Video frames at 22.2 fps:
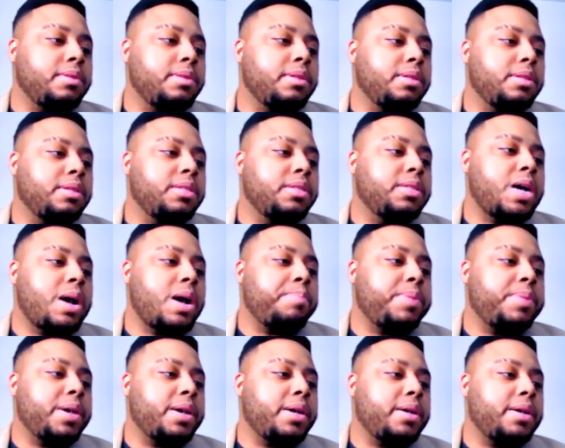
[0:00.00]
the
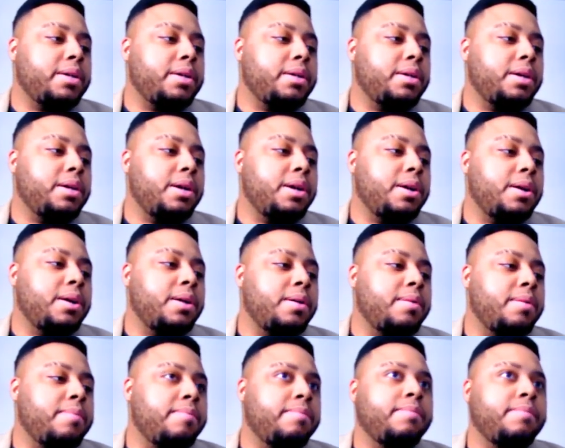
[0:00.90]
topic
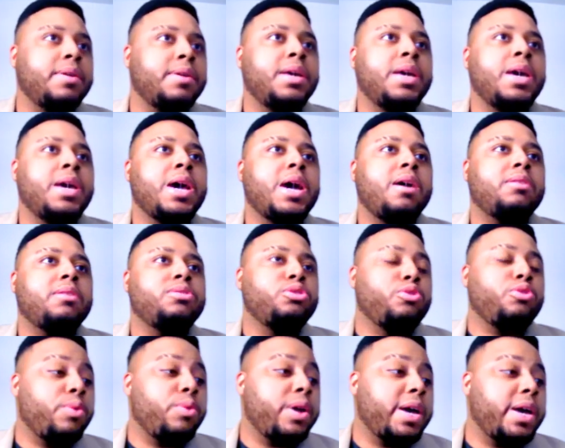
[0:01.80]
how to
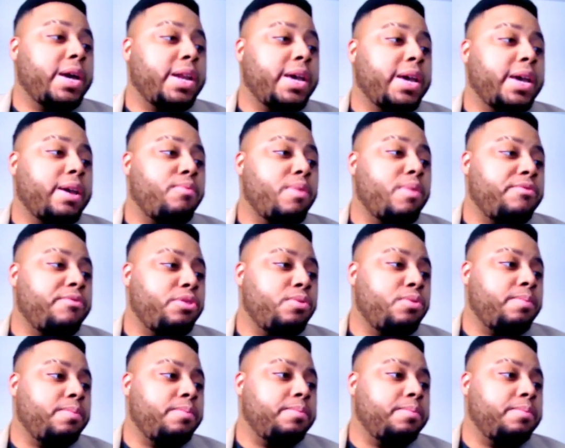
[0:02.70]
create a revenue.